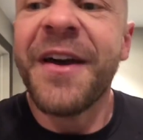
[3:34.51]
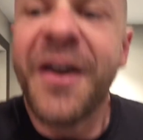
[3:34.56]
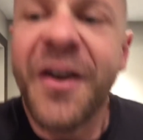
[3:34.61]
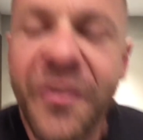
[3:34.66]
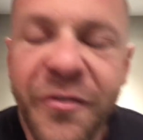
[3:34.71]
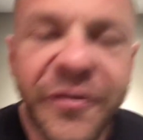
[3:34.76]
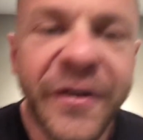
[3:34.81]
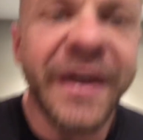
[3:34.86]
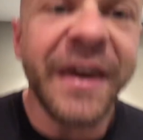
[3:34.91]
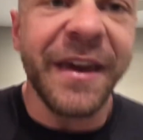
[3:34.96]

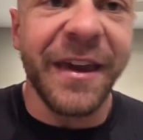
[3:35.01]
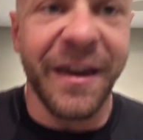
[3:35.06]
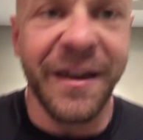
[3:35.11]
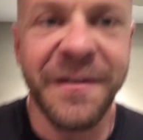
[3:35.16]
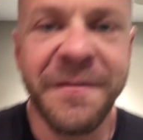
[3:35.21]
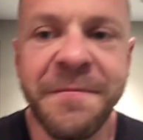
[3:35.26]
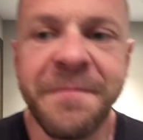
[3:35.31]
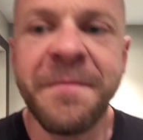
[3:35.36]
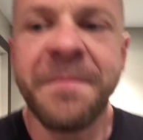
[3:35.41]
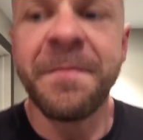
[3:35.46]
vegan,
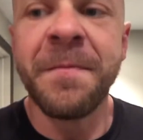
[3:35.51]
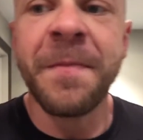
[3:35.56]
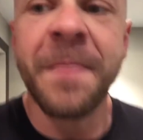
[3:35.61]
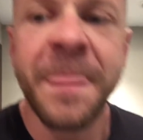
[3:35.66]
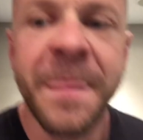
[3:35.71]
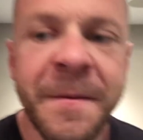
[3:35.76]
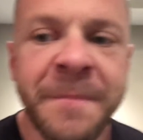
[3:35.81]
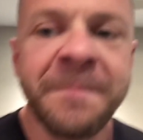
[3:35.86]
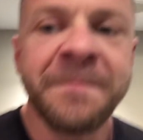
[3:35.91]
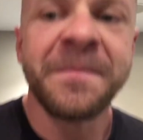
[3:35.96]

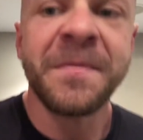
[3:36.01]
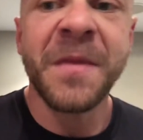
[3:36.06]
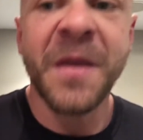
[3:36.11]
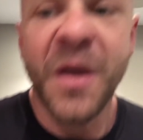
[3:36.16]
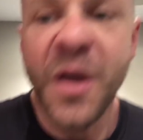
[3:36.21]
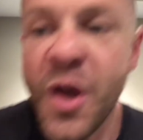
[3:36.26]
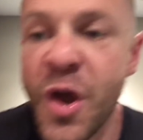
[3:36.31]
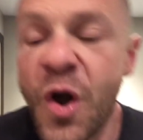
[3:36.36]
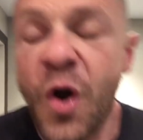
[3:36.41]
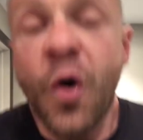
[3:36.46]

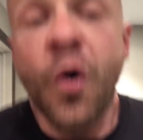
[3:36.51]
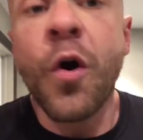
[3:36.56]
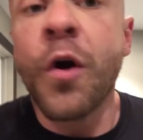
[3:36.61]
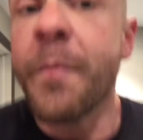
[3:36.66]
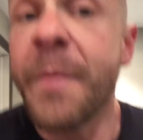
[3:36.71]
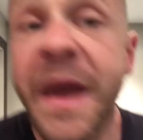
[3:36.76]
or